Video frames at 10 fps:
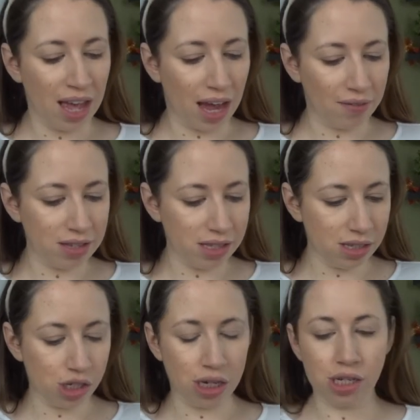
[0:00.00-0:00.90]
I have this in the
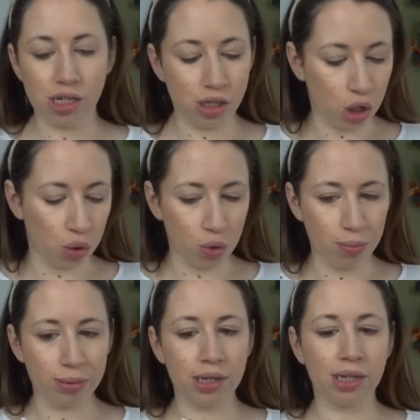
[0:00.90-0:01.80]
shade Taupe,
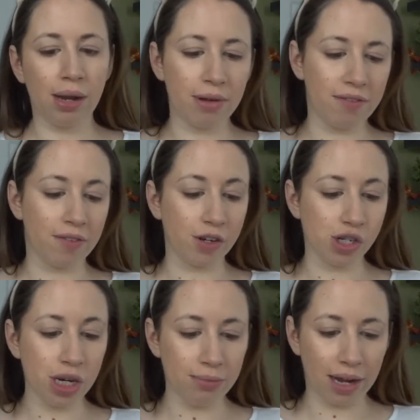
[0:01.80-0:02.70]
not my favorite
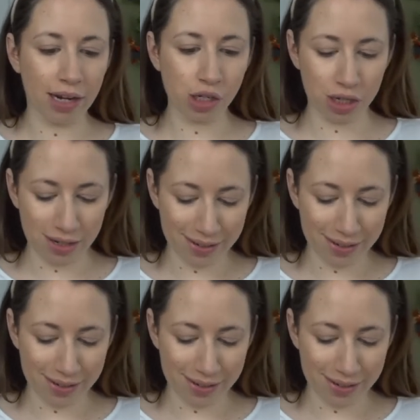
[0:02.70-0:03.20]
shade match.